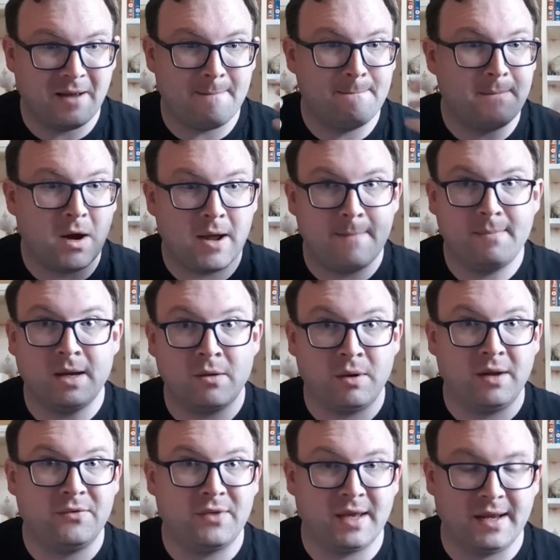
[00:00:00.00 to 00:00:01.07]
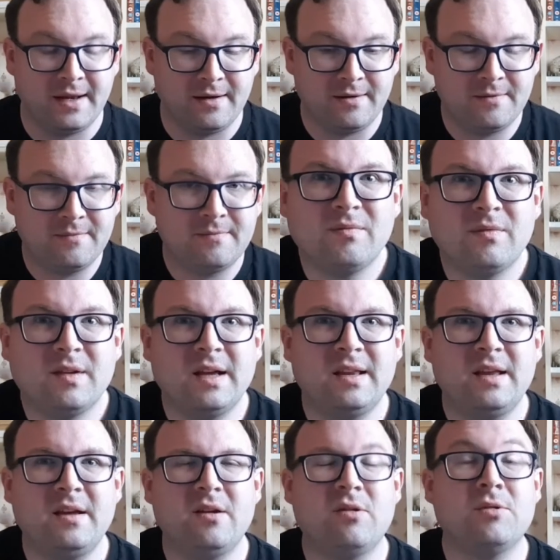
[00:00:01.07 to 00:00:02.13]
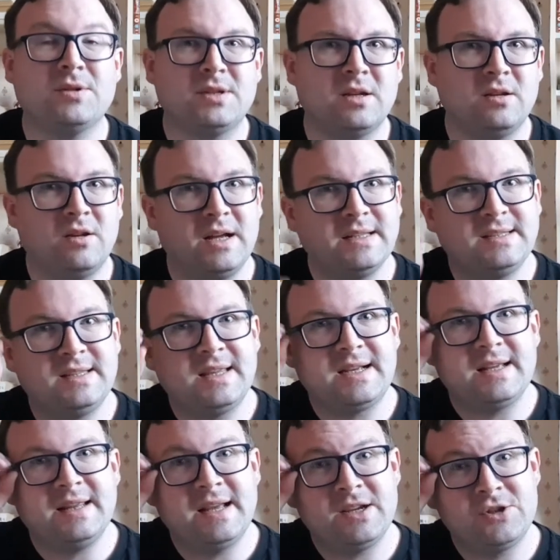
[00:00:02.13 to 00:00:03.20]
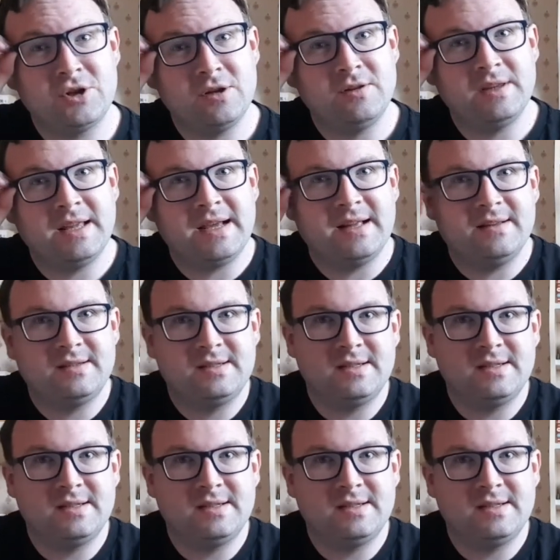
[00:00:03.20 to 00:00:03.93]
mind-blowing thing. And I also liked the connection that